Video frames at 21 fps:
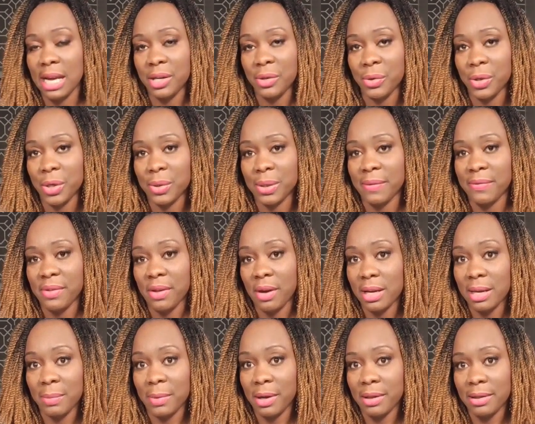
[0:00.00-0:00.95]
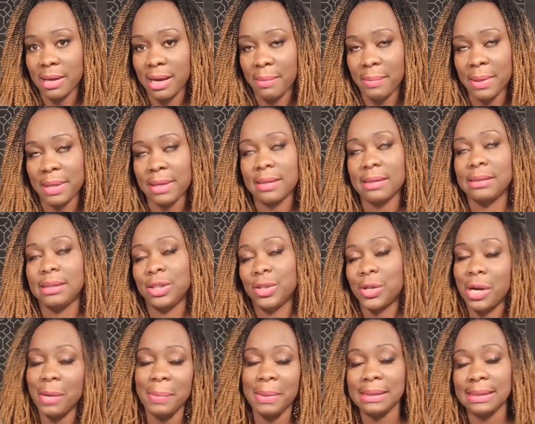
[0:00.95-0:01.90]
I know you'd have thought about that because
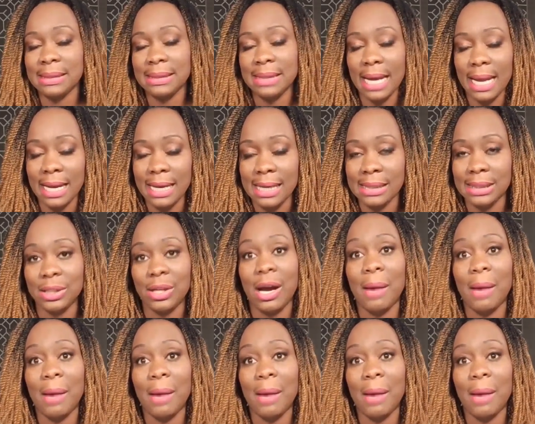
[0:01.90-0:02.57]
you're a business analyst,